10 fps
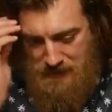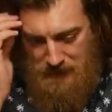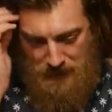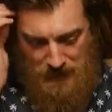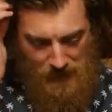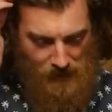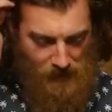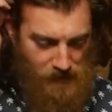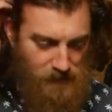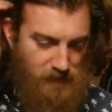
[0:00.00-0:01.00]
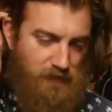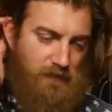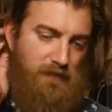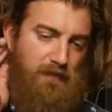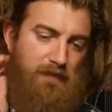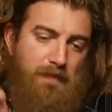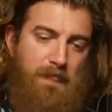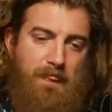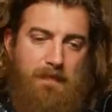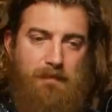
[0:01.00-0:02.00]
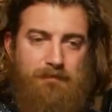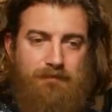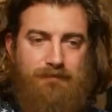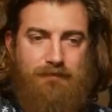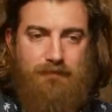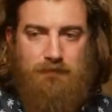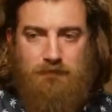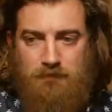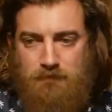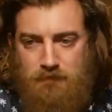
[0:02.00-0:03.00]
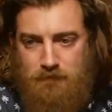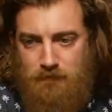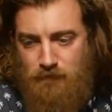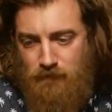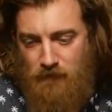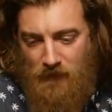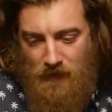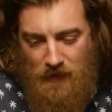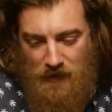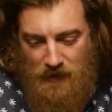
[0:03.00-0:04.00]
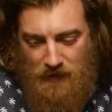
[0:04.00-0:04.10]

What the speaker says: [no speech]